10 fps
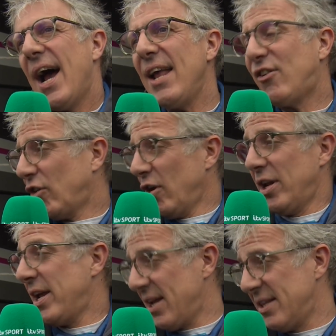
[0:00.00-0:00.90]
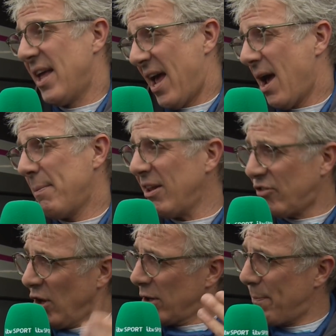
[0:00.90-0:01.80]
It's certainly in there. I mean,
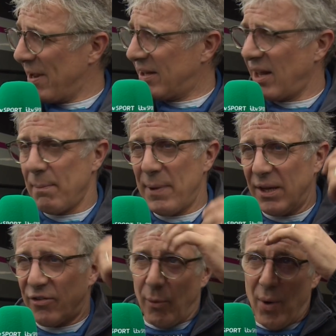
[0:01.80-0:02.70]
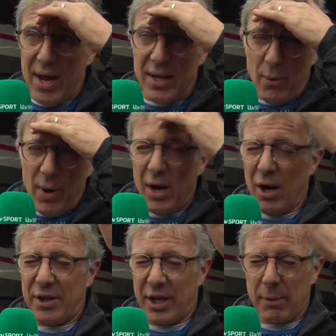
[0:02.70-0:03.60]
it's not a big thing because the way
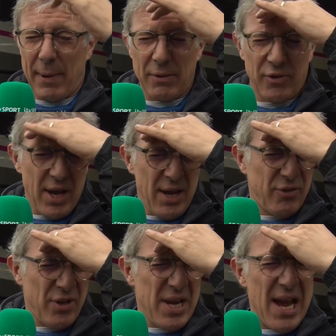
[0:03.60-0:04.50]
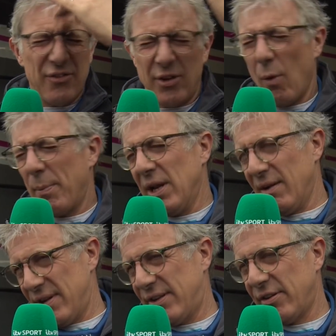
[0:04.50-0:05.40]
I think about it is, yes, it would be
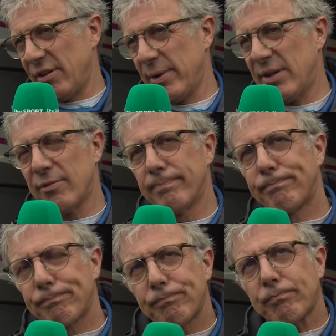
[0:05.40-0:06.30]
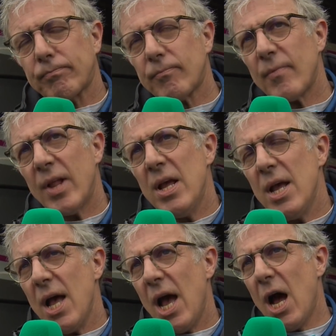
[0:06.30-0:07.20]
lovely to do it,
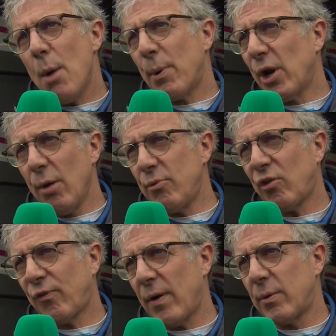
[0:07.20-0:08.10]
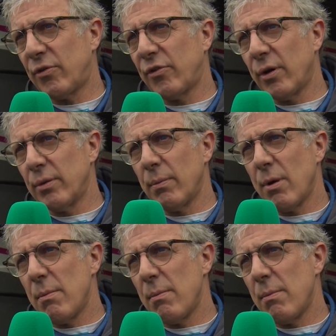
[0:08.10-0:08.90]
but I'm just focused on